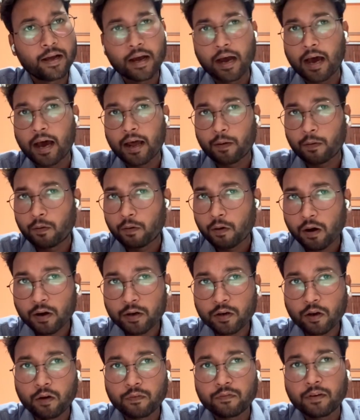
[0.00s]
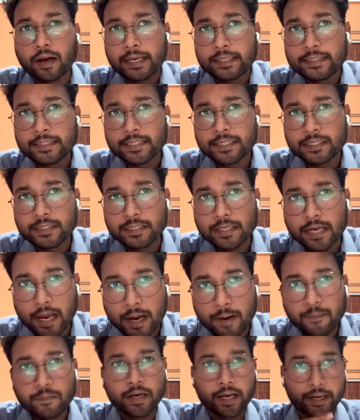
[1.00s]
are not of
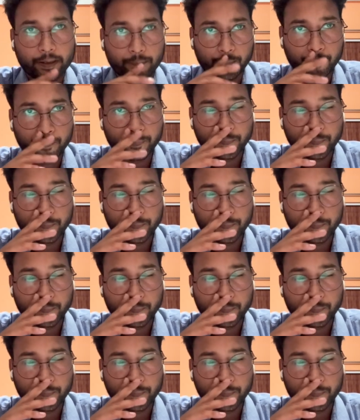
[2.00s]
IgM type.